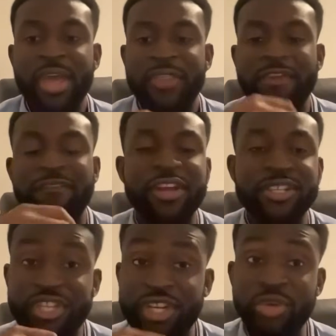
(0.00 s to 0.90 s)
they've
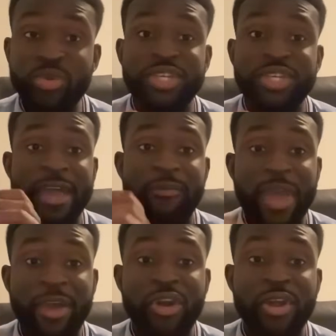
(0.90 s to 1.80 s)
continued to get
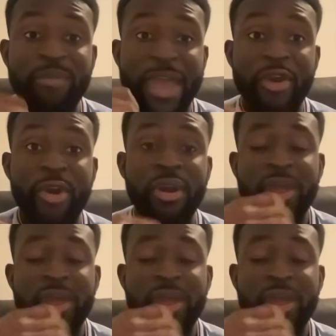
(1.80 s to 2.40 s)
better and better,